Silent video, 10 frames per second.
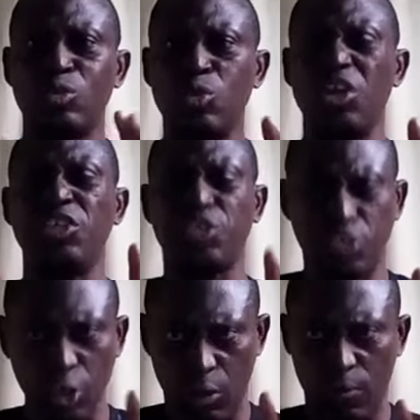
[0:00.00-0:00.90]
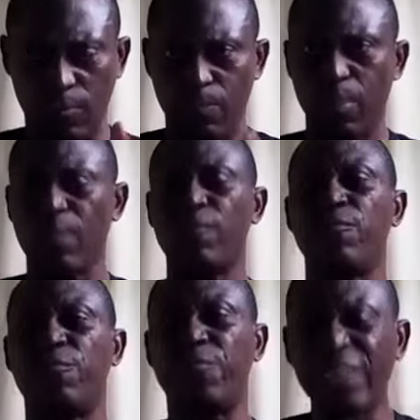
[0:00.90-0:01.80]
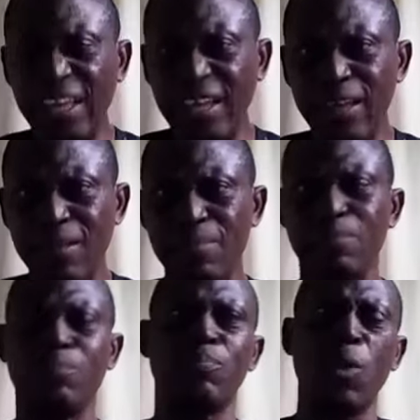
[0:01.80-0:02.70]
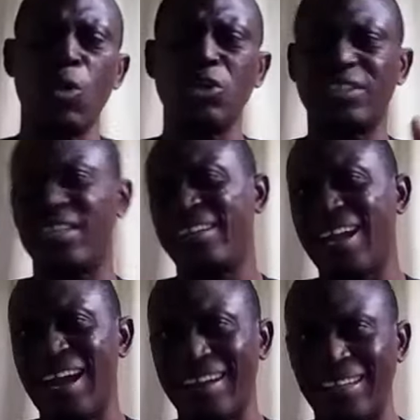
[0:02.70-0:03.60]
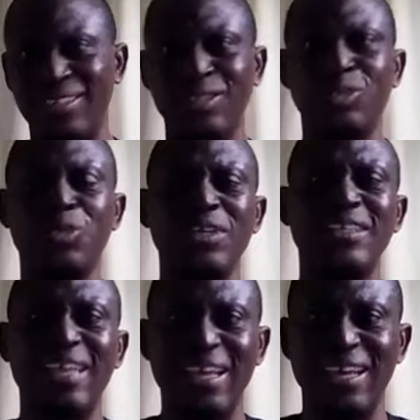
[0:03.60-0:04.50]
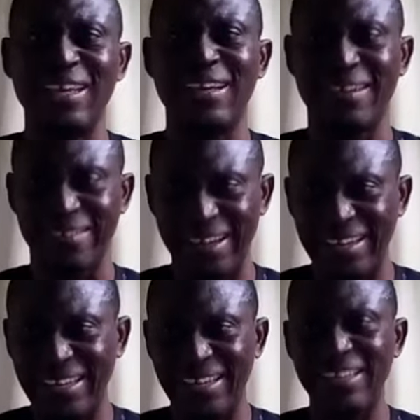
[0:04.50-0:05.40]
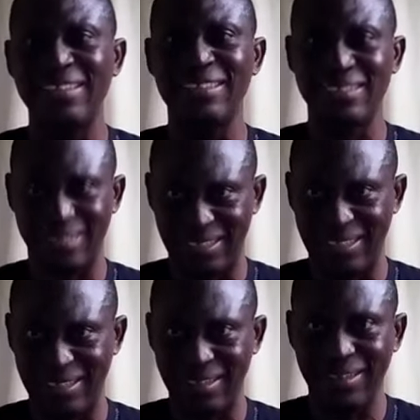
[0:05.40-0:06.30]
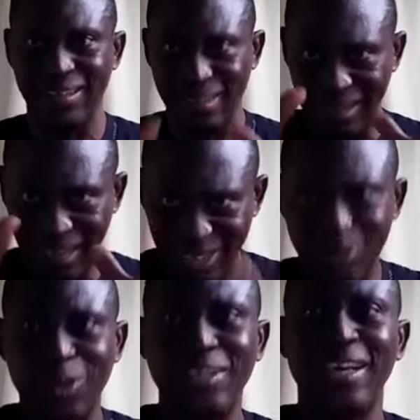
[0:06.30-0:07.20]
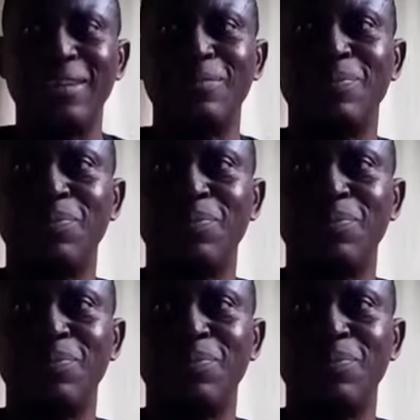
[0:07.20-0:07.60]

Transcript: to ensure free poultry rearing during the rainy season. Let's go there.